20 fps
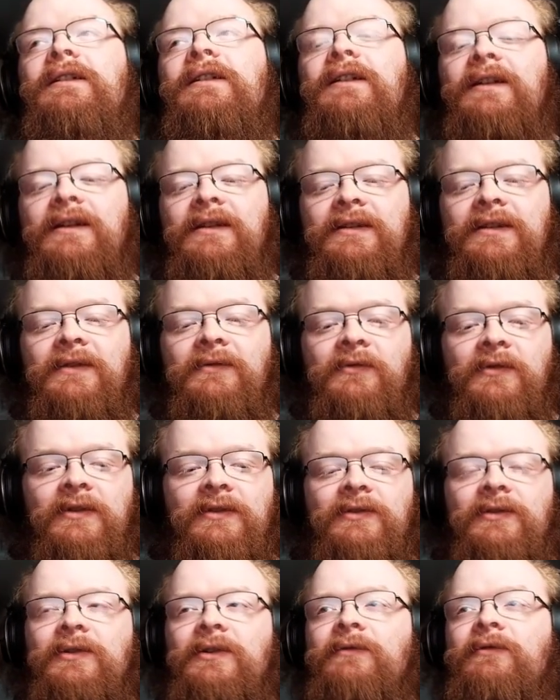a
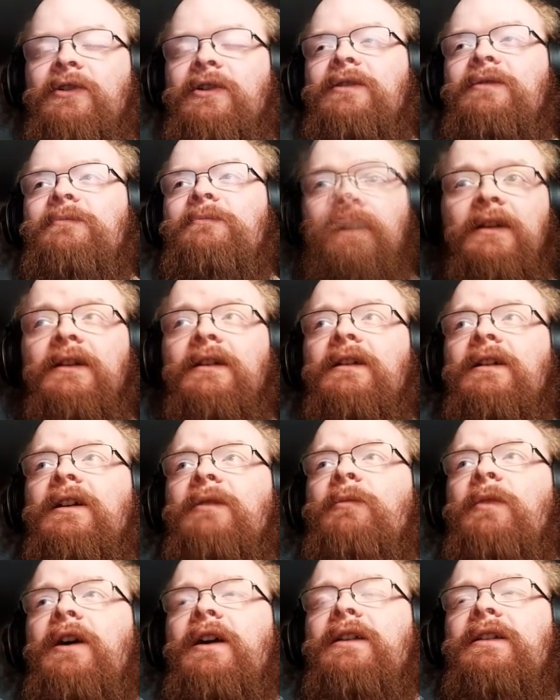different server. I
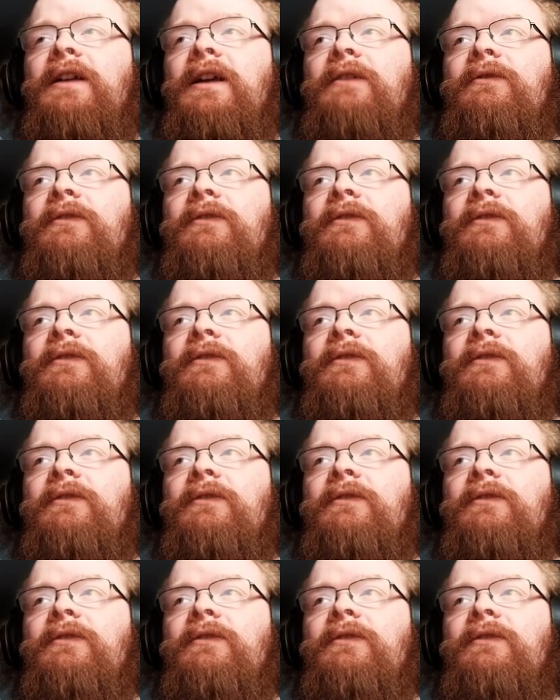might have a